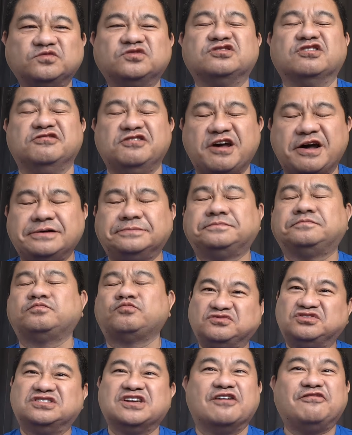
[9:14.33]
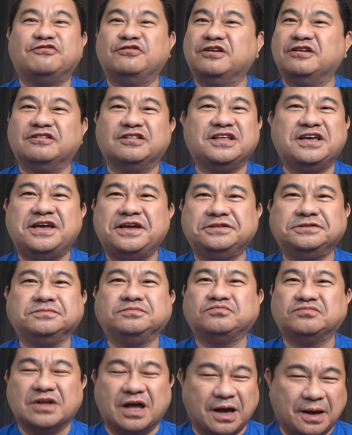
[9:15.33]
So yeah, definitely
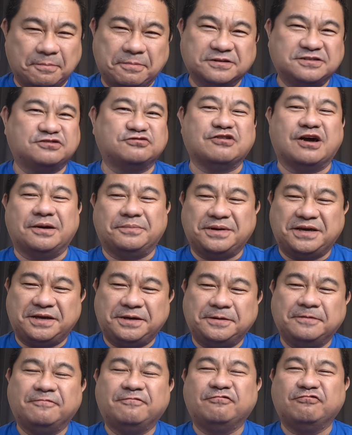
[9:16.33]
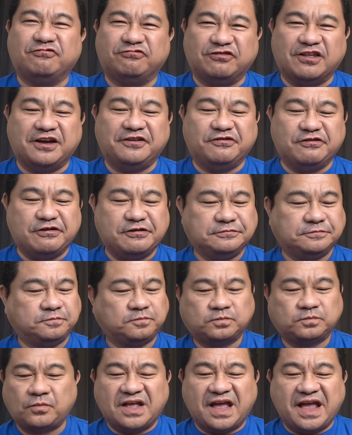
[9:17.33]
a pastrami flavor
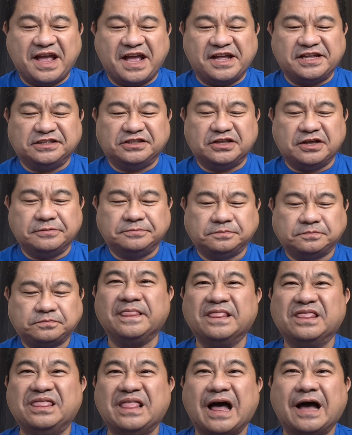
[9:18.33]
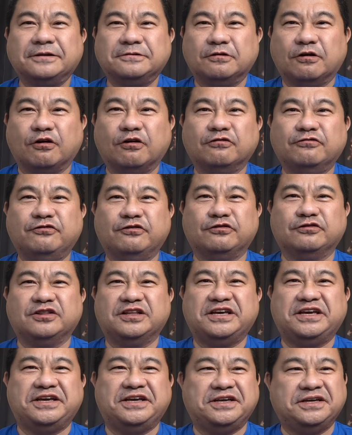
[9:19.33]
and not
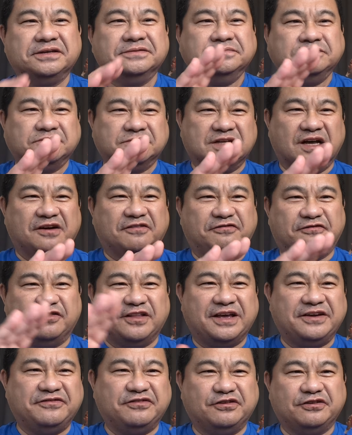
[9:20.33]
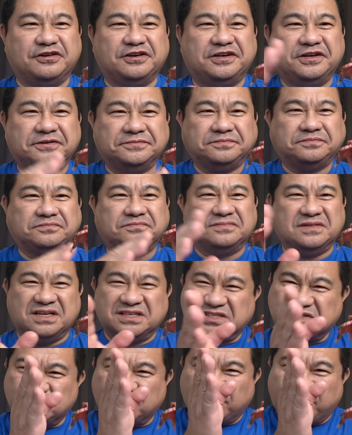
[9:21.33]
overly flavored.
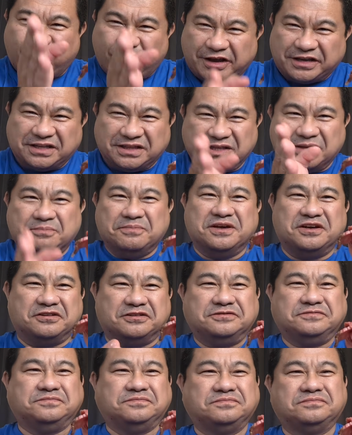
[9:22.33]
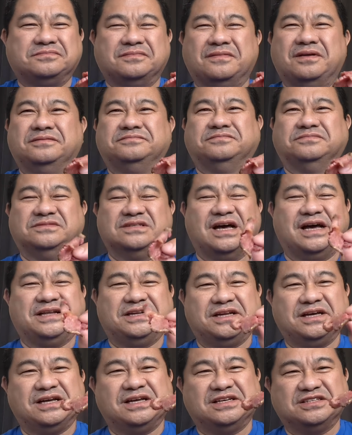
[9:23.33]
It's right in the middle,
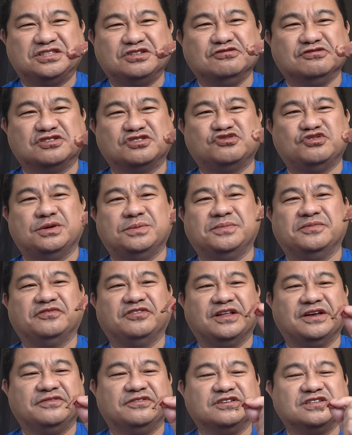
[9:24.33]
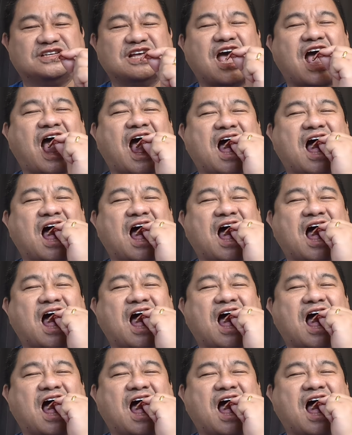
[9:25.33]
not too extreme in flavors.